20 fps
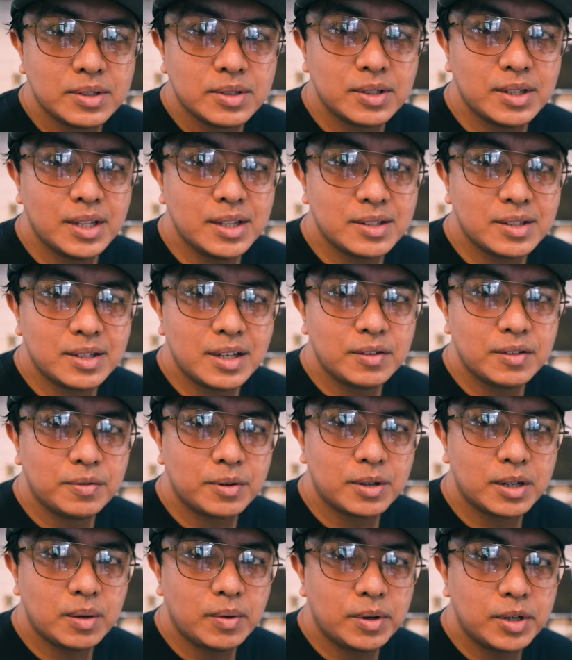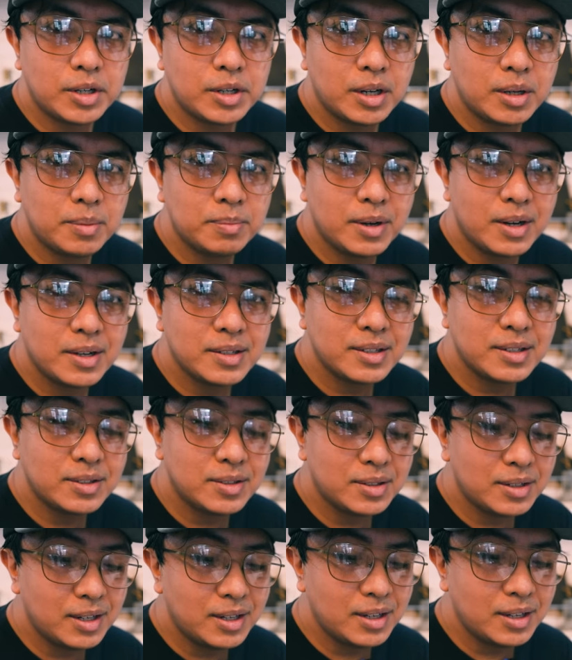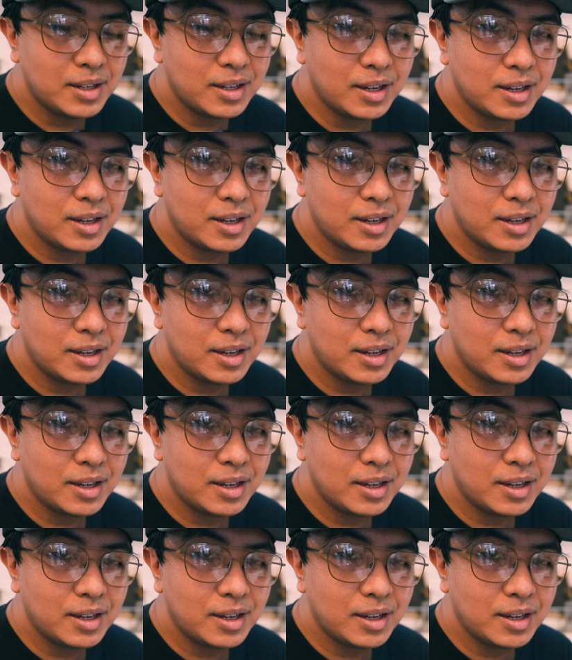So that's it for our unboxing today.